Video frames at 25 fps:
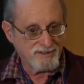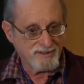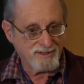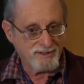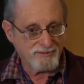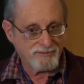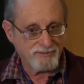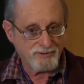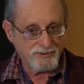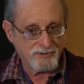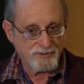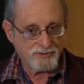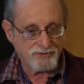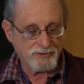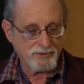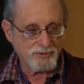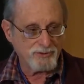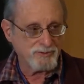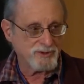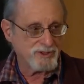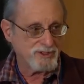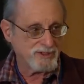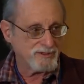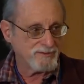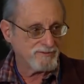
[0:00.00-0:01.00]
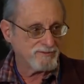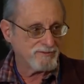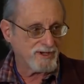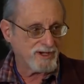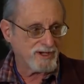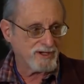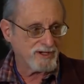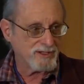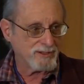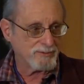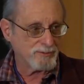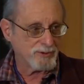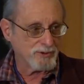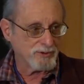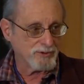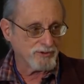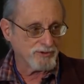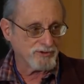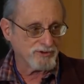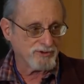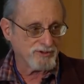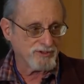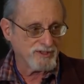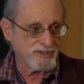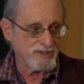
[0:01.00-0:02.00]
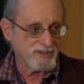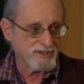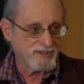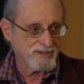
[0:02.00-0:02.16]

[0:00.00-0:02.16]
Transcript: if you assumed hidden variables,